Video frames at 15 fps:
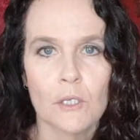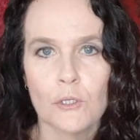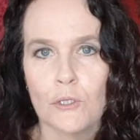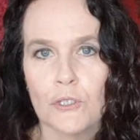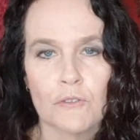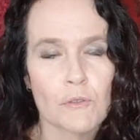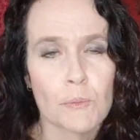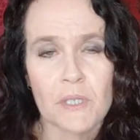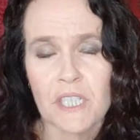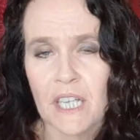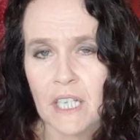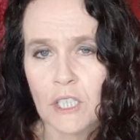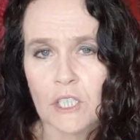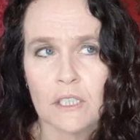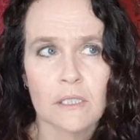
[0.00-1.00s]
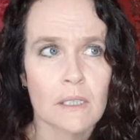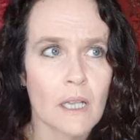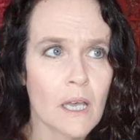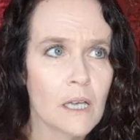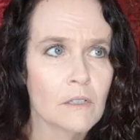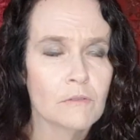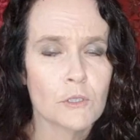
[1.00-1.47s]
used for protection,
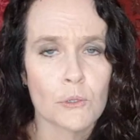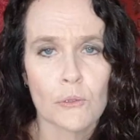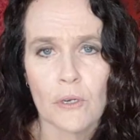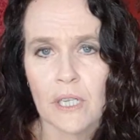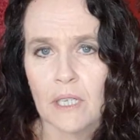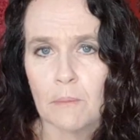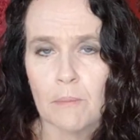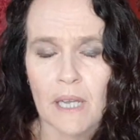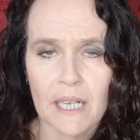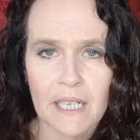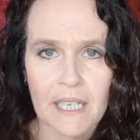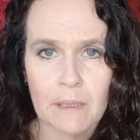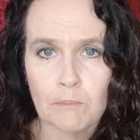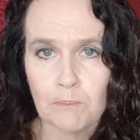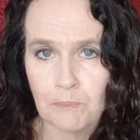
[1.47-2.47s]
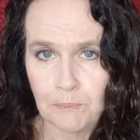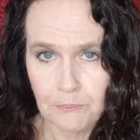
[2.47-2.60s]
love, drawing in money,